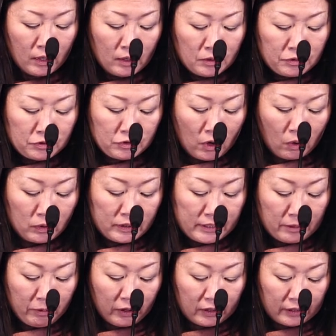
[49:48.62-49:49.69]
So
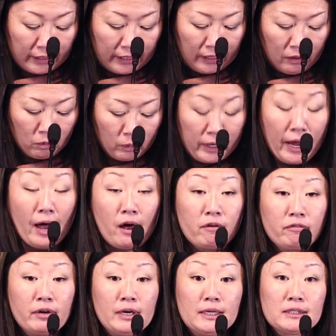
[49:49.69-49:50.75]
typically, we have
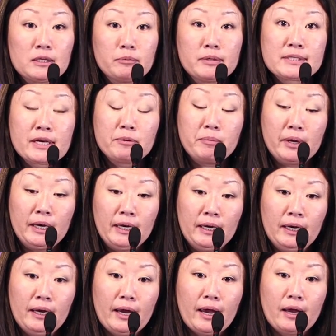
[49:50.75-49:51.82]
an exhibits
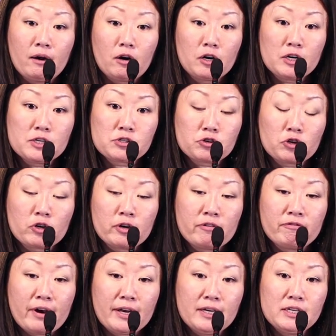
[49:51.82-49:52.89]
committee, and artists are
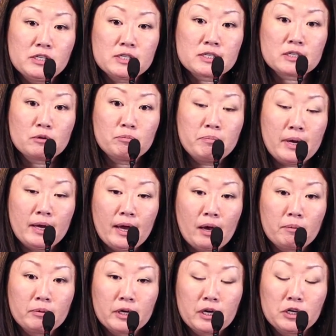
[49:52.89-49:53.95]
invited to submit
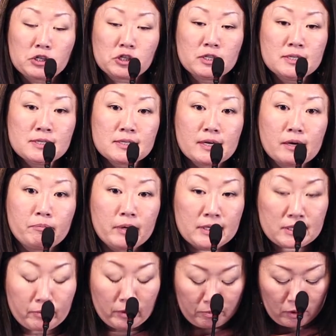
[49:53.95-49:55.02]
applications,
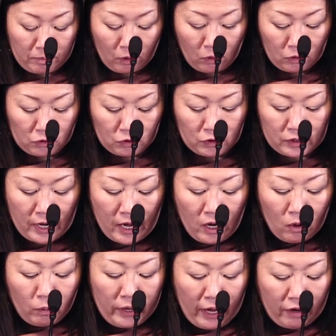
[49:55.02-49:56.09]
exhibit proposals.
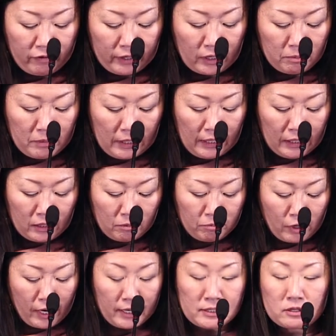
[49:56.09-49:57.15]
We have a committee
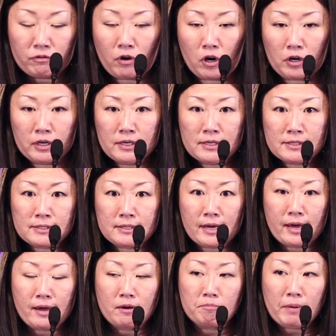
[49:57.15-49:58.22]
comprised of artists,
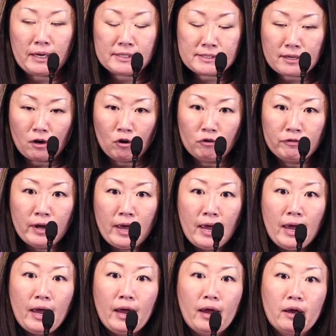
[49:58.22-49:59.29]
myself,
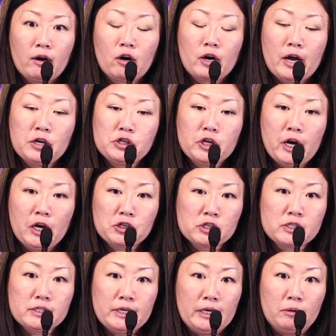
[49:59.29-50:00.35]
and our education
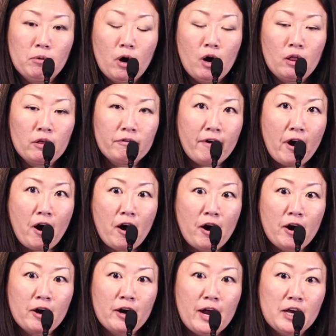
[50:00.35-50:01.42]
team. All of
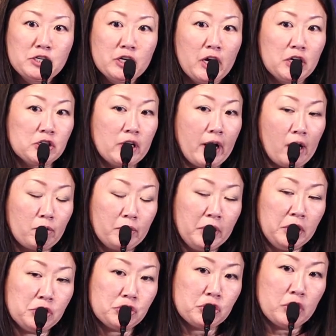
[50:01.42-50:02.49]
our education
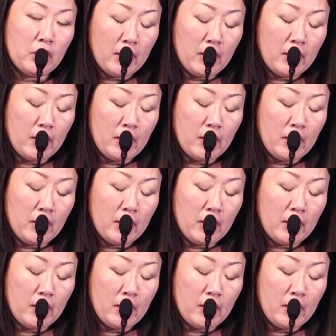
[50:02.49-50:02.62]
outreach,